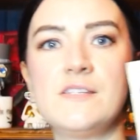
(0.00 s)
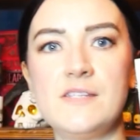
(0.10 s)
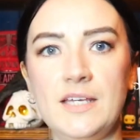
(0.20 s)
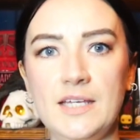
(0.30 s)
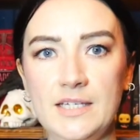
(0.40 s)
is
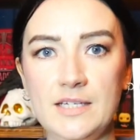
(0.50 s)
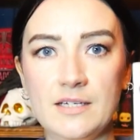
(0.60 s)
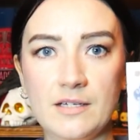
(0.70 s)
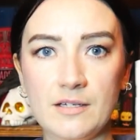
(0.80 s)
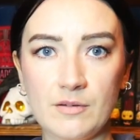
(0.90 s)
the
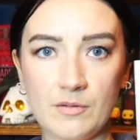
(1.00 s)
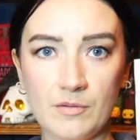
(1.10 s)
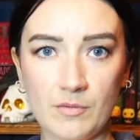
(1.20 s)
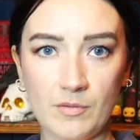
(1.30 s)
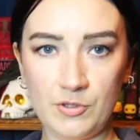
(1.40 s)

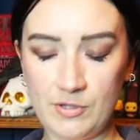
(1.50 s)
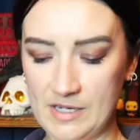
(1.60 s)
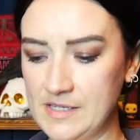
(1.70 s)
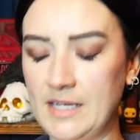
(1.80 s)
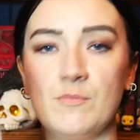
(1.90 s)

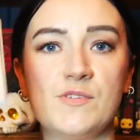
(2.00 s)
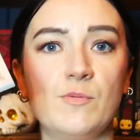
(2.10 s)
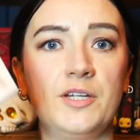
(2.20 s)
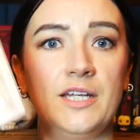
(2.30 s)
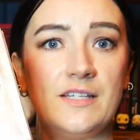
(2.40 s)
US Games
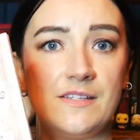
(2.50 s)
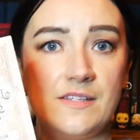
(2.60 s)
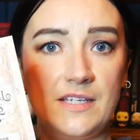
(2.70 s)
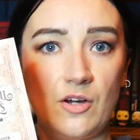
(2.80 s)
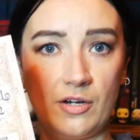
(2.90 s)
one, and this
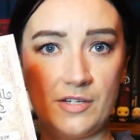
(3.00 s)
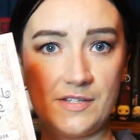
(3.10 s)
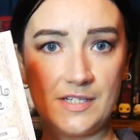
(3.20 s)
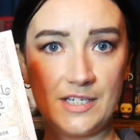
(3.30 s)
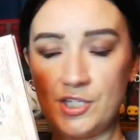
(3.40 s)
is the
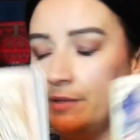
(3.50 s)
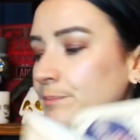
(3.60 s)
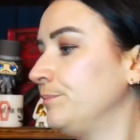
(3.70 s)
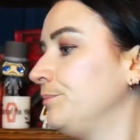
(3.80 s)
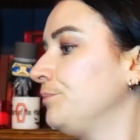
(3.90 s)
artist edition.
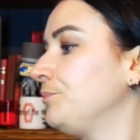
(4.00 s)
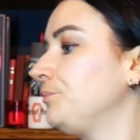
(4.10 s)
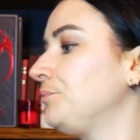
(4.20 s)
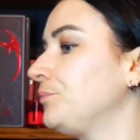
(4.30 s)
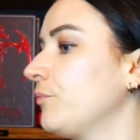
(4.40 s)

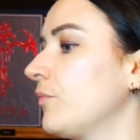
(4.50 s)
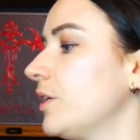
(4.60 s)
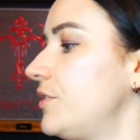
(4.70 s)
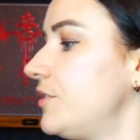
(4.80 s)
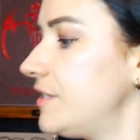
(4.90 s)

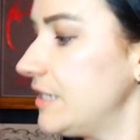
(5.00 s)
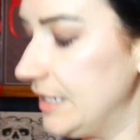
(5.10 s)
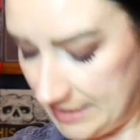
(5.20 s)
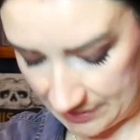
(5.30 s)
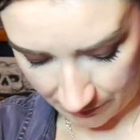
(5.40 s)
This is
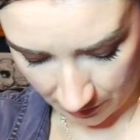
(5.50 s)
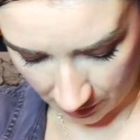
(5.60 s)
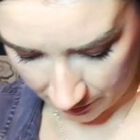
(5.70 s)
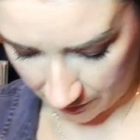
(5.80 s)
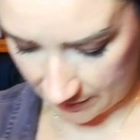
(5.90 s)
slightly different
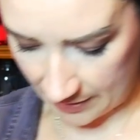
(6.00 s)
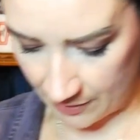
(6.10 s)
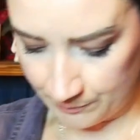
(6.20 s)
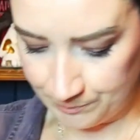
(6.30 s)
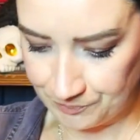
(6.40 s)
art on
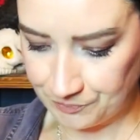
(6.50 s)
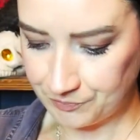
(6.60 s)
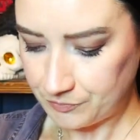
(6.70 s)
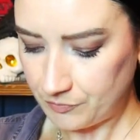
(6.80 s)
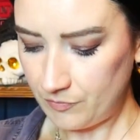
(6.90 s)
there.
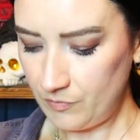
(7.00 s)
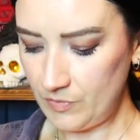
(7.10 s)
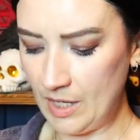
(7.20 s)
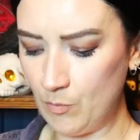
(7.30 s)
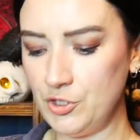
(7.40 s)

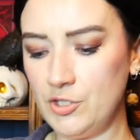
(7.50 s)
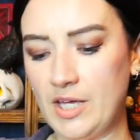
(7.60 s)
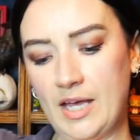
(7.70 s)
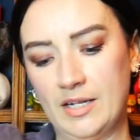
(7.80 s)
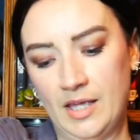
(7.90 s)
And what you
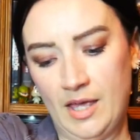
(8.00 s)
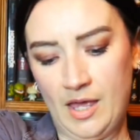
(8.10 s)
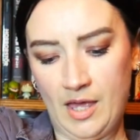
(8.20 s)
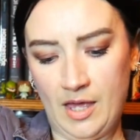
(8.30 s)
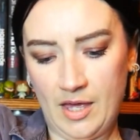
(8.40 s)
get
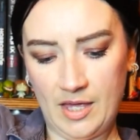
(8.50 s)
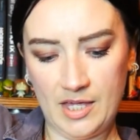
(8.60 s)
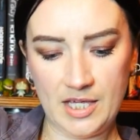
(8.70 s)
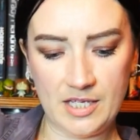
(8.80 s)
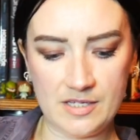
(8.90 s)

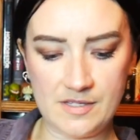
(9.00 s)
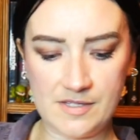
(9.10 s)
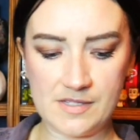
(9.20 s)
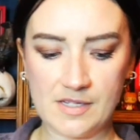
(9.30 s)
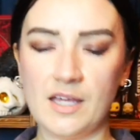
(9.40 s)

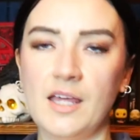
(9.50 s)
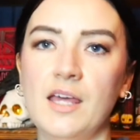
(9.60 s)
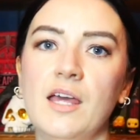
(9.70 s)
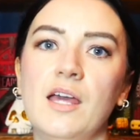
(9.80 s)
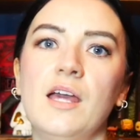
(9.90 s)
is
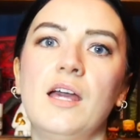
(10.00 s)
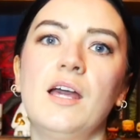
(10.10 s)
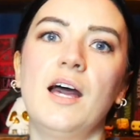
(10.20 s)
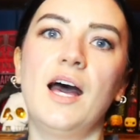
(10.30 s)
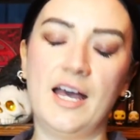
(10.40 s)

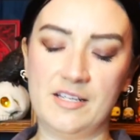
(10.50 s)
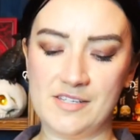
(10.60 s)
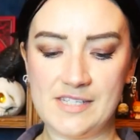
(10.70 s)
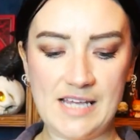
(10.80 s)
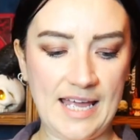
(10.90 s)
a
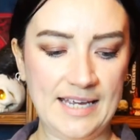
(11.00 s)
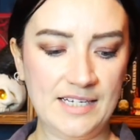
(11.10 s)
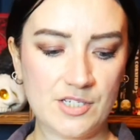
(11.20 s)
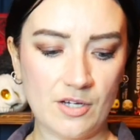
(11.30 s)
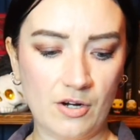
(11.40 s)

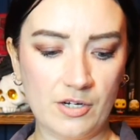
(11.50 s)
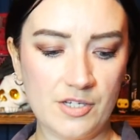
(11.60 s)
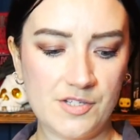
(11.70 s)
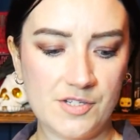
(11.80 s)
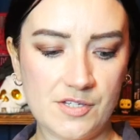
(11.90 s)
signed
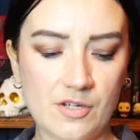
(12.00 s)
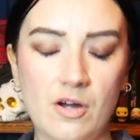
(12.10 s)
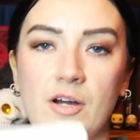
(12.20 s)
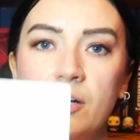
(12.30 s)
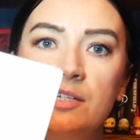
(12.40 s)
artist's
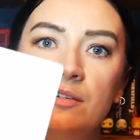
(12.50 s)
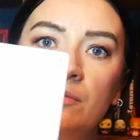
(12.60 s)
card,